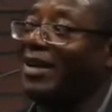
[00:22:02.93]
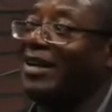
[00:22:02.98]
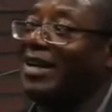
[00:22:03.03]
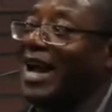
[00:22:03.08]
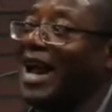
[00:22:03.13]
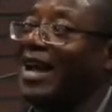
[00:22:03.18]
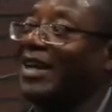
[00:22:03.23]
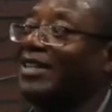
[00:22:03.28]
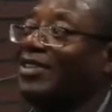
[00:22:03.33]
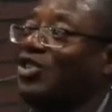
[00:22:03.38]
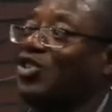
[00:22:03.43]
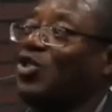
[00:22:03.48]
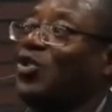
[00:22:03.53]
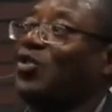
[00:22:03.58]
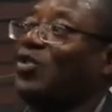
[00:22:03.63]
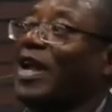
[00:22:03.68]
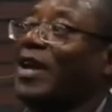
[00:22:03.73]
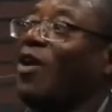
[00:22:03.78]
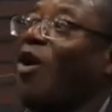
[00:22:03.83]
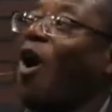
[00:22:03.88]

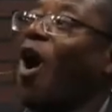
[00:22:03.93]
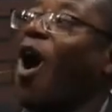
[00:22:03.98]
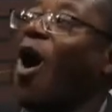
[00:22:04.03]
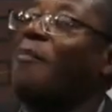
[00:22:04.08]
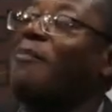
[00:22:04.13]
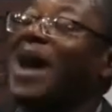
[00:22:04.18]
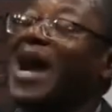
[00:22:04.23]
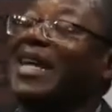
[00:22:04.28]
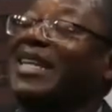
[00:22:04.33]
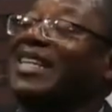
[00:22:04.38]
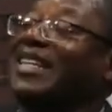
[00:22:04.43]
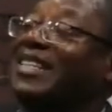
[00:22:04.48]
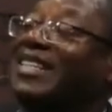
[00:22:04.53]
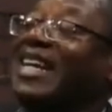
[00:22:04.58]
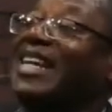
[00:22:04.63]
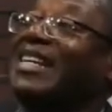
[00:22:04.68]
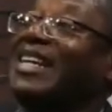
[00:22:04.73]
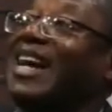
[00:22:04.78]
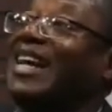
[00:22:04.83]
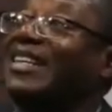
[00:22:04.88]
grandchildren, all my
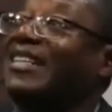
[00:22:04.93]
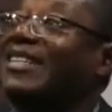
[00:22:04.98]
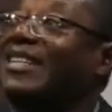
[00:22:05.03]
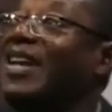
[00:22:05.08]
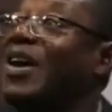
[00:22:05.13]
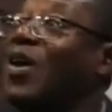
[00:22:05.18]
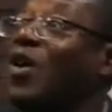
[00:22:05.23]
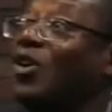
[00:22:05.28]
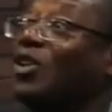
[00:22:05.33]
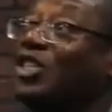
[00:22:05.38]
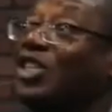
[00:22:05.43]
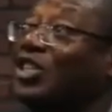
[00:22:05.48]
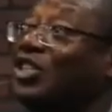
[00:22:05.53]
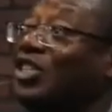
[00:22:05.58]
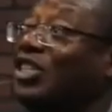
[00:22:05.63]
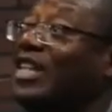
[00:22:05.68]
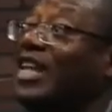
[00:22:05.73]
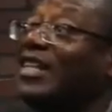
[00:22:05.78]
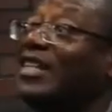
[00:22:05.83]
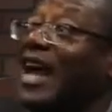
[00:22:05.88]
descendants, until
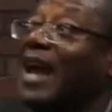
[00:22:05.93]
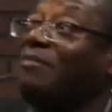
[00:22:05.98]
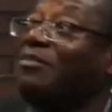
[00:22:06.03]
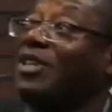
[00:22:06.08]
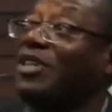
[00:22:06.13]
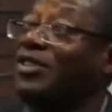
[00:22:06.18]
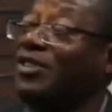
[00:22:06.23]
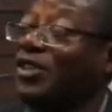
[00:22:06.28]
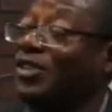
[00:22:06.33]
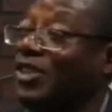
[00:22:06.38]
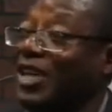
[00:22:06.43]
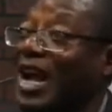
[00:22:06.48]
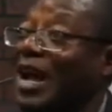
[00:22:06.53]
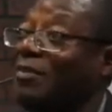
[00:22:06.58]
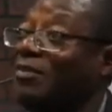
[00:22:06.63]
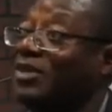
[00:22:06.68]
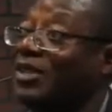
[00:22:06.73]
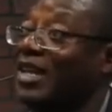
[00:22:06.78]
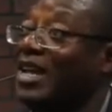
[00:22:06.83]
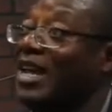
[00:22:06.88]
the time Jesus
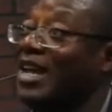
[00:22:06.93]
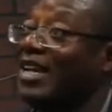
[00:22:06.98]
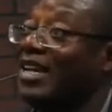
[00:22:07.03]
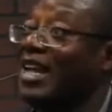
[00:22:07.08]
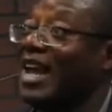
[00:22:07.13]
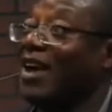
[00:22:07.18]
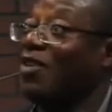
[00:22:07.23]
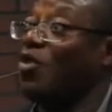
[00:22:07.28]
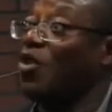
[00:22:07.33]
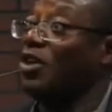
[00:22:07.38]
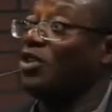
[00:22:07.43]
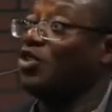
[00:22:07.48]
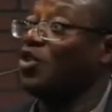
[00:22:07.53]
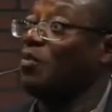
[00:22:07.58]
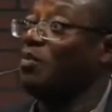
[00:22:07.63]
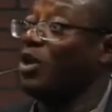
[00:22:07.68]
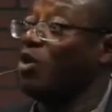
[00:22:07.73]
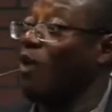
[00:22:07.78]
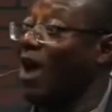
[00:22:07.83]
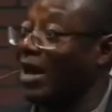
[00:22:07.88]
comes, they are going to
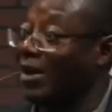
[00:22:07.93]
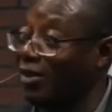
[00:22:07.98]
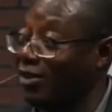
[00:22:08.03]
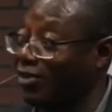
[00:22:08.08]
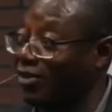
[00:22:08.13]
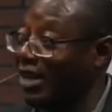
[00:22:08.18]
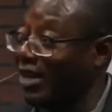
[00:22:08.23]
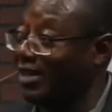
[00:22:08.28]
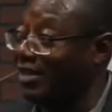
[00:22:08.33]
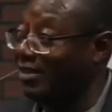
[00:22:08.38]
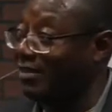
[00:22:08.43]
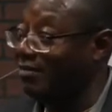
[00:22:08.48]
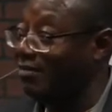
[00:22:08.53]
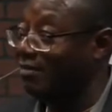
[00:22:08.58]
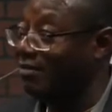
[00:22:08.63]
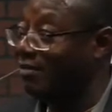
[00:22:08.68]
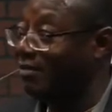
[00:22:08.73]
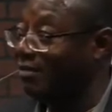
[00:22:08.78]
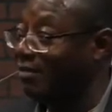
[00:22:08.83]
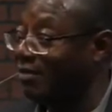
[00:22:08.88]
be 100.
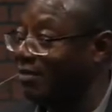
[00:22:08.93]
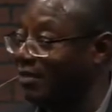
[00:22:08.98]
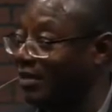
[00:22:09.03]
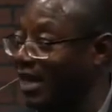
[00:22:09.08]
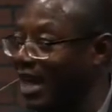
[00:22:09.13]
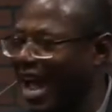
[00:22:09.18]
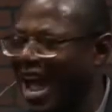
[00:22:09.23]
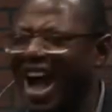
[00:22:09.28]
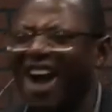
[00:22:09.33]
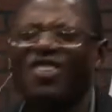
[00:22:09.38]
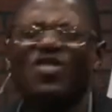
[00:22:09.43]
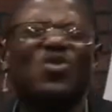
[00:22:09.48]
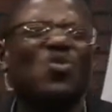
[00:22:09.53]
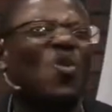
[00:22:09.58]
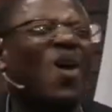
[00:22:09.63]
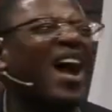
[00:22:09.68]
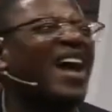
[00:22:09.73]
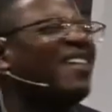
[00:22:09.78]
How do I